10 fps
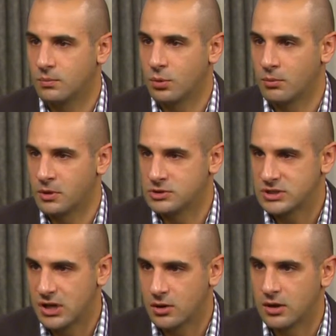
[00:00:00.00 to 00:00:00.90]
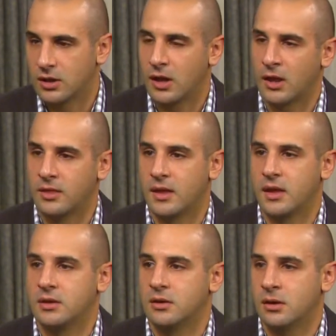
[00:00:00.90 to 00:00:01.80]
perimeter security, and mm -hmm.
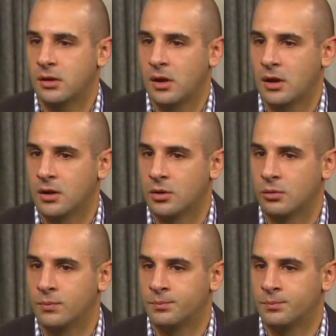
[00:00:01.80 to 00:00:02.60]
then uh,